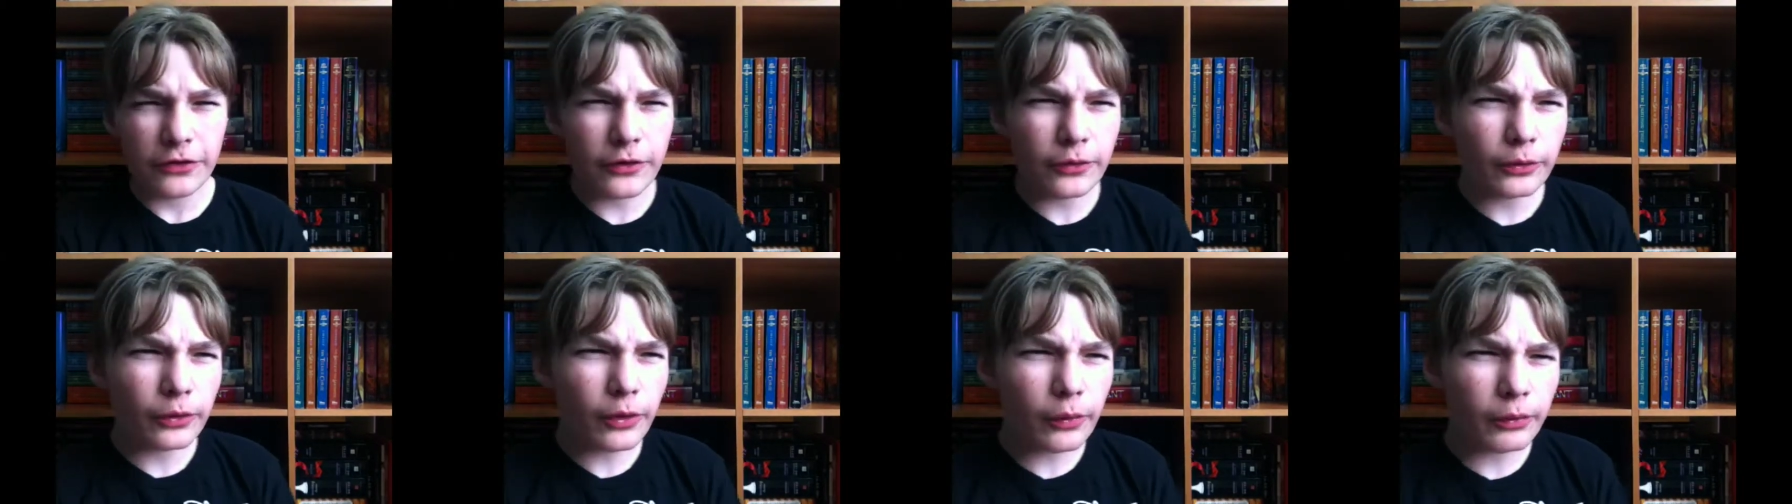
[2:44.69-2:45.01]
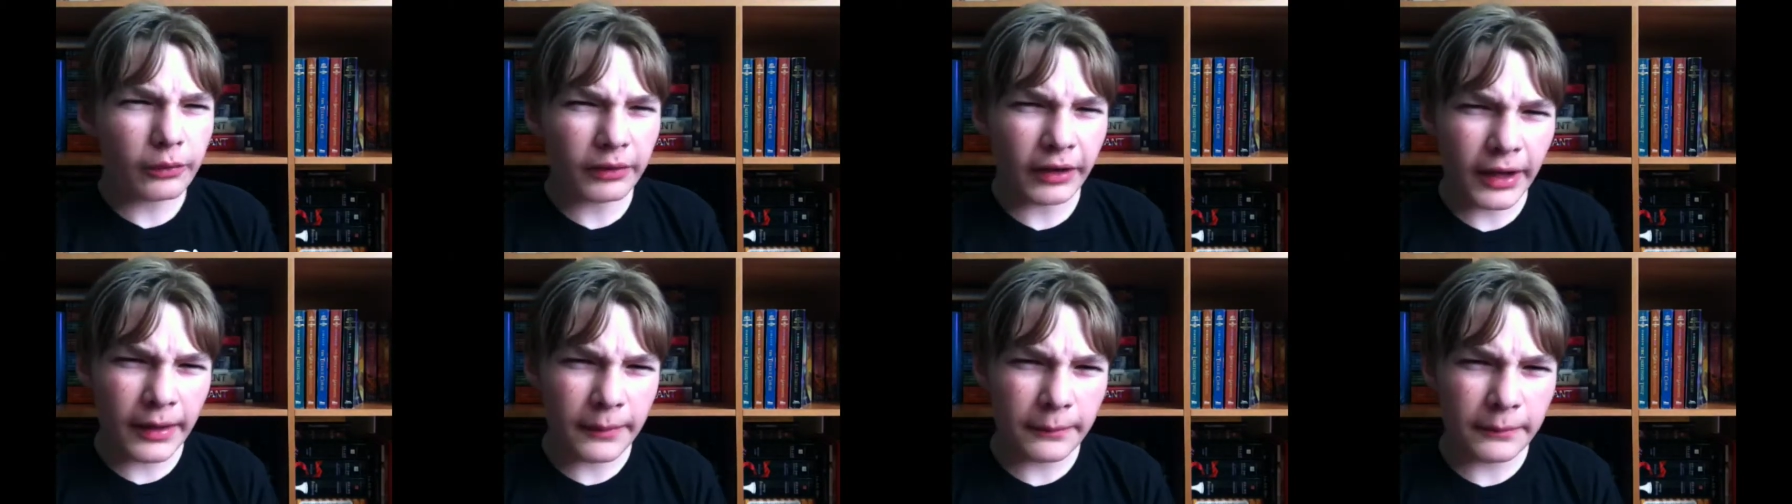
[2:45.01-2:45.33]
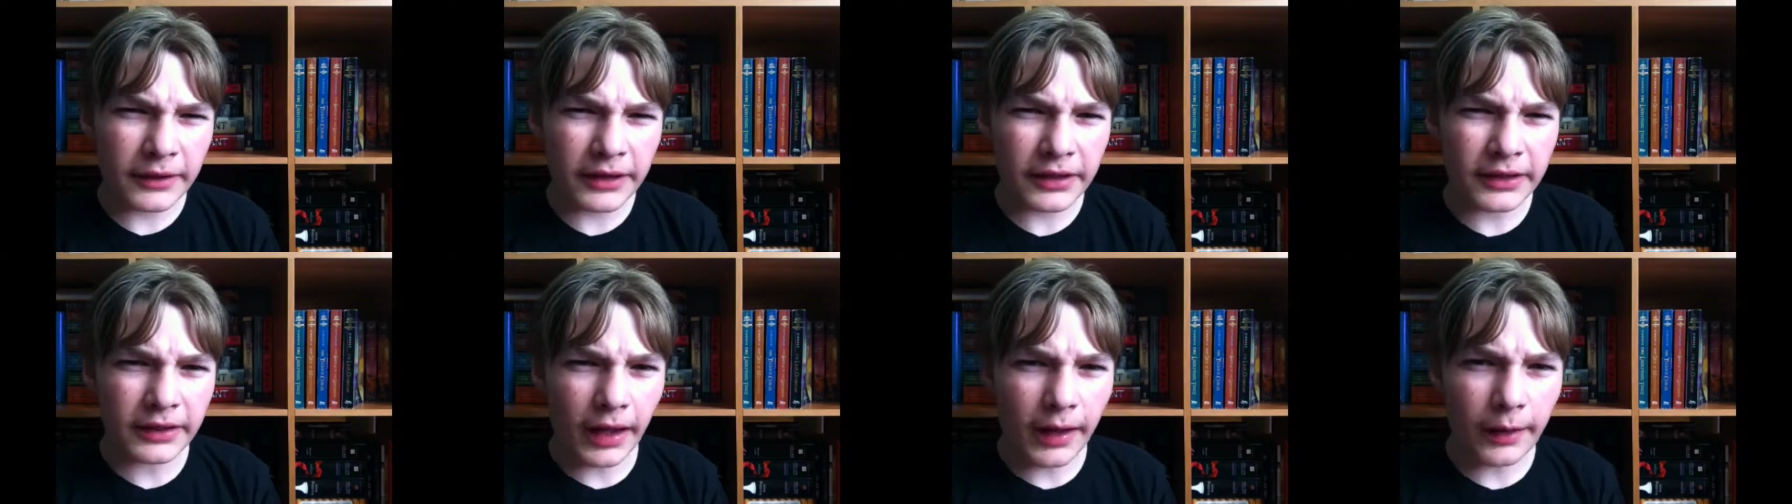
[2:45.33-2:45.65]
You know what I
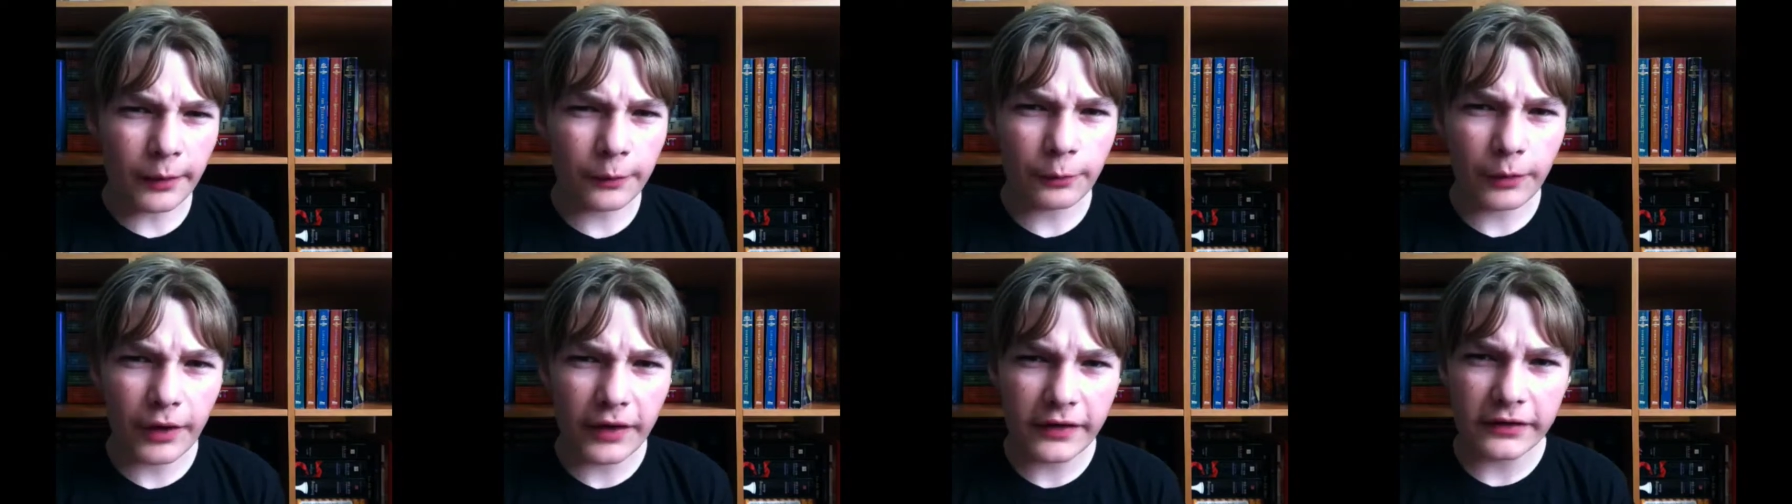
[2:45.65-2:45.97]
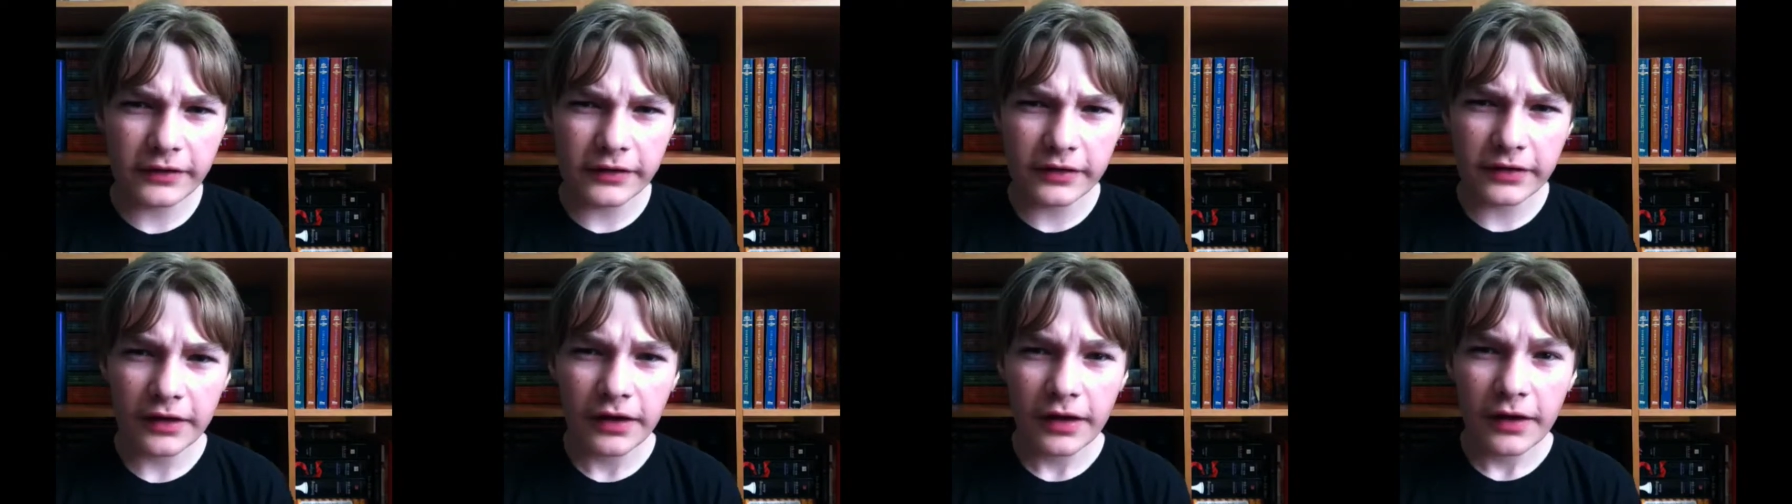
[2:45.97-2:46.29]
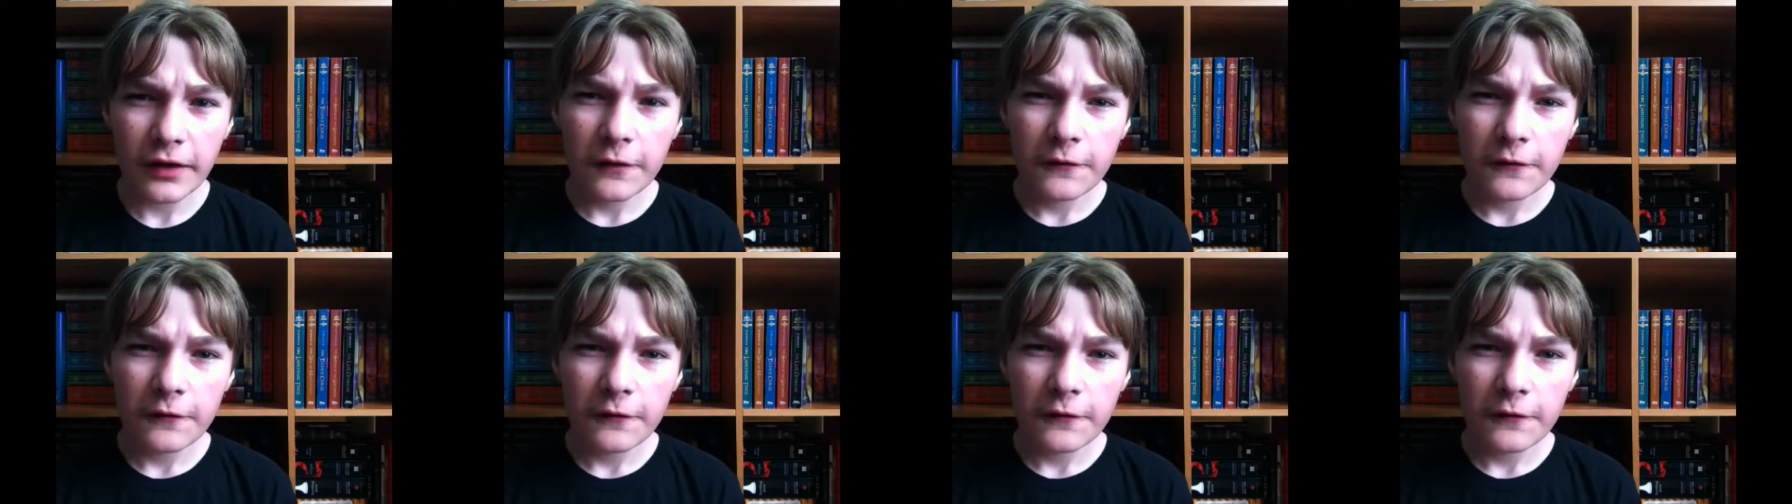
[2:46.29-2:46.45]
mean. I read it